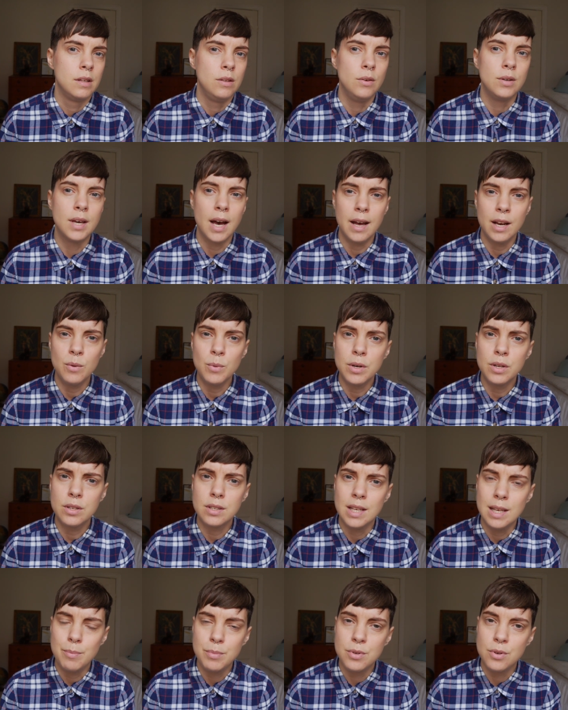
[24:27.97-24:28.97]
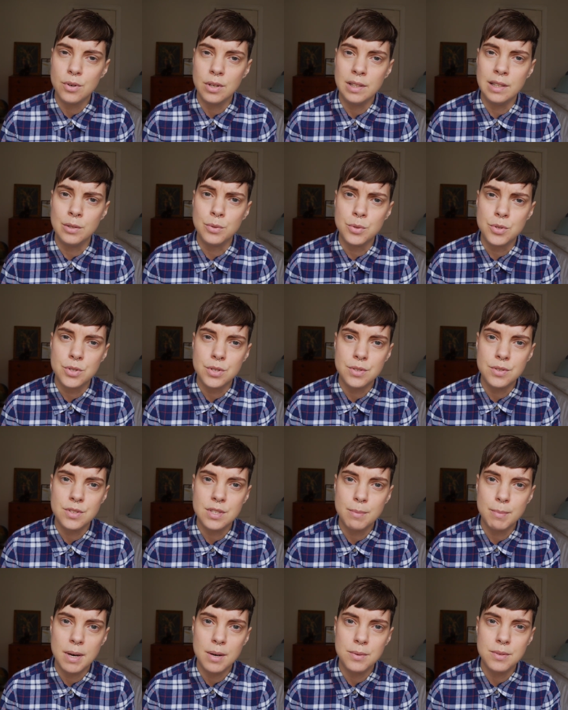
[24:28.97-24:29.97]
you kind of want to keep your
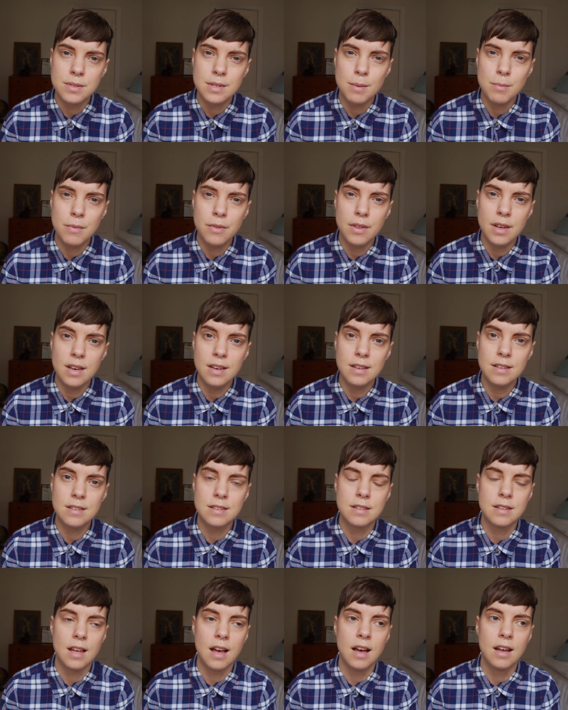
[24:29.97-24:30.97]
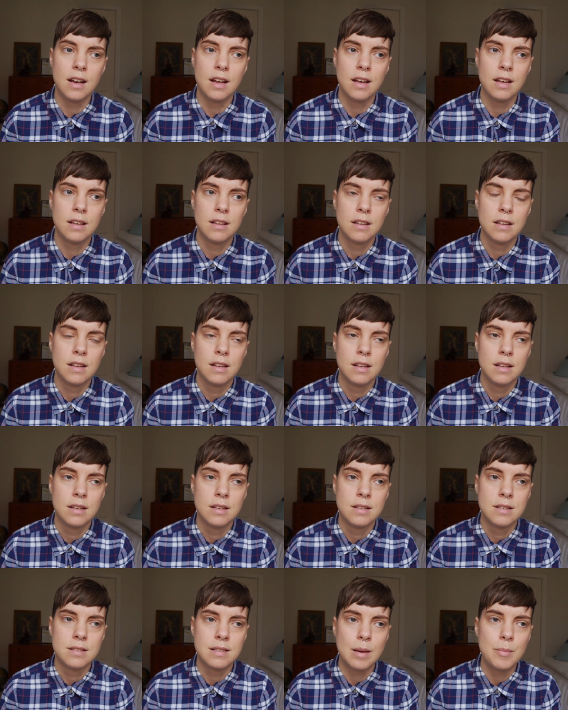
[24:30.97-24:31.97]
illusions about some things that
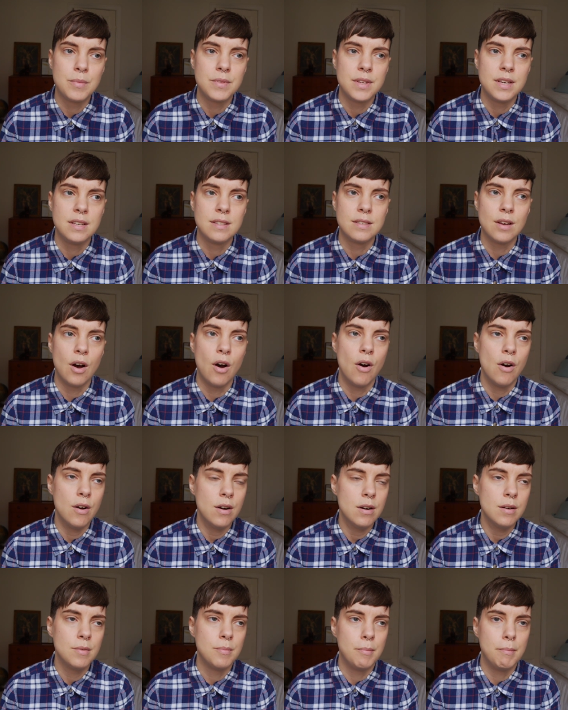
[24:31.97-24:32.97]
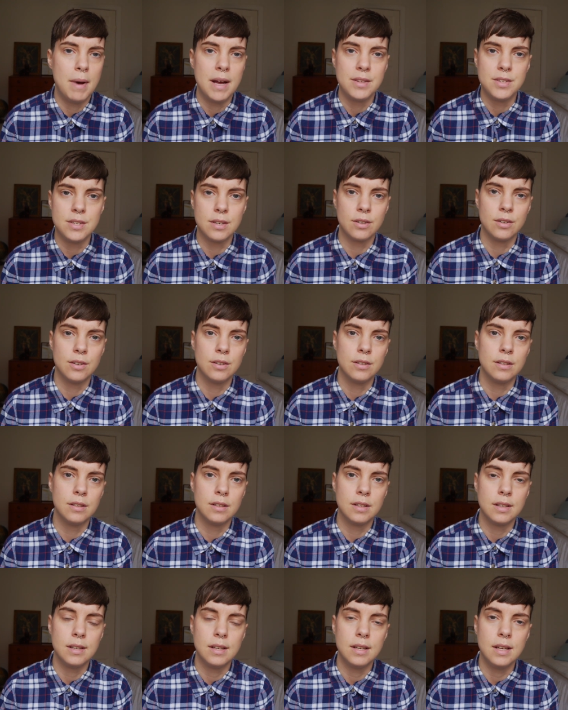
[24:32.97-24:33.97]
some things are
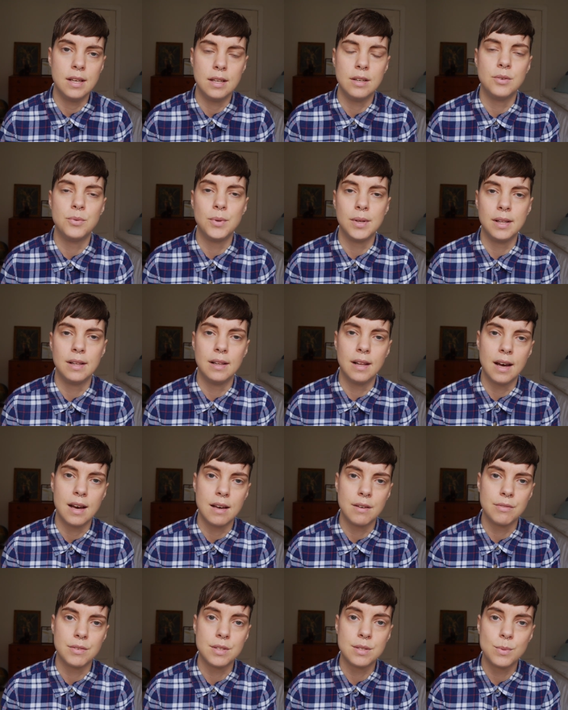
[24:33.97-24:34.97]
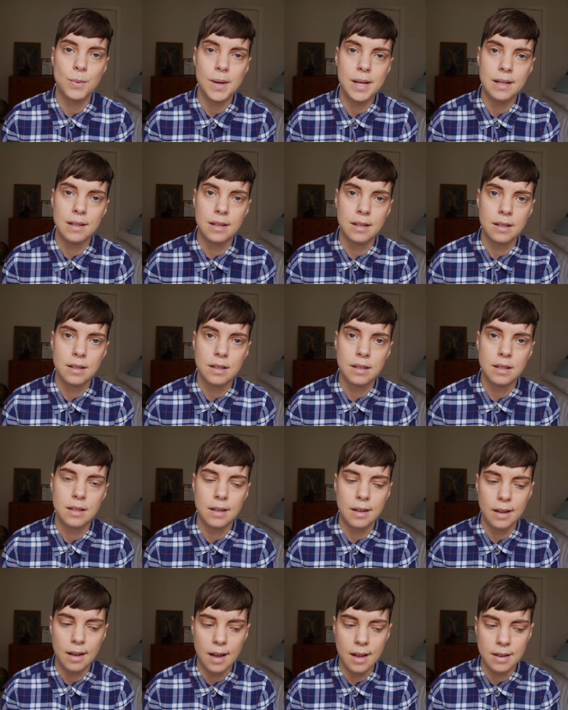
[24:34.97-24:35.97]
magical in real life as well
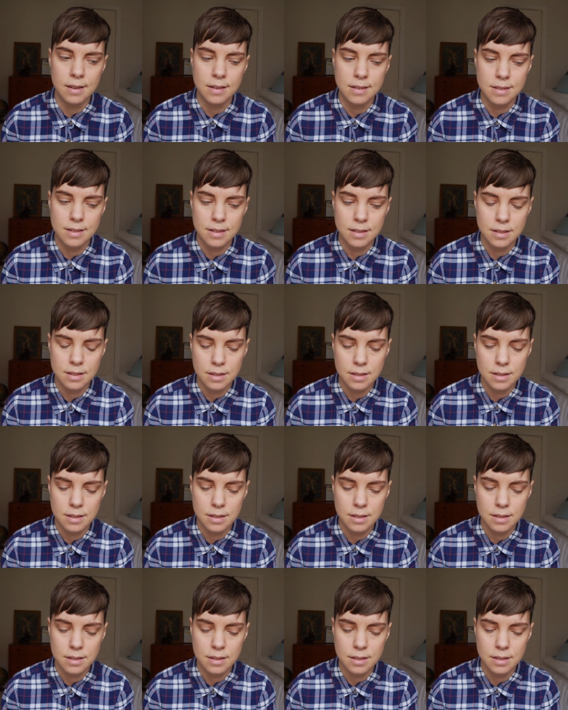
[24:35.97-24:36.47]
and